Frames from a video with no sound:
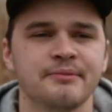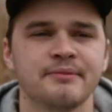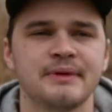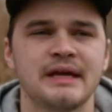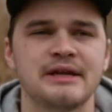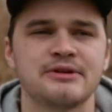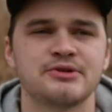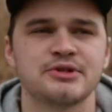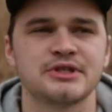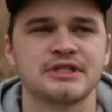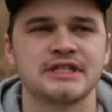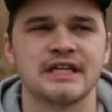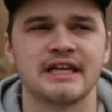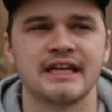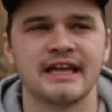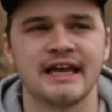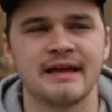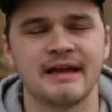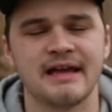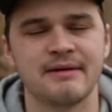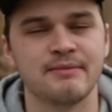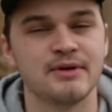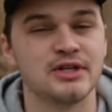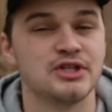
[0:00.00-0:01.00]
interesting
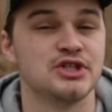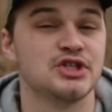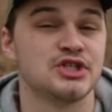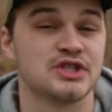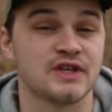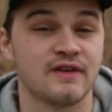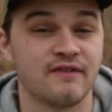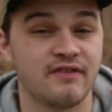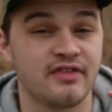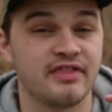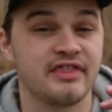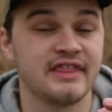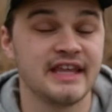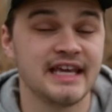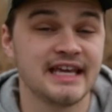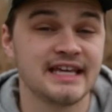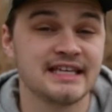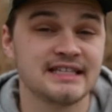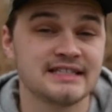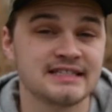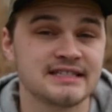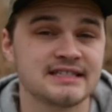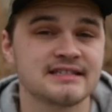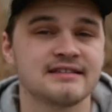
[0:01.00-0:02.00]
images of
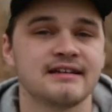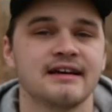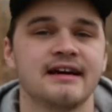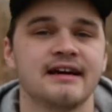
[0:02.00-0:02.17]
things.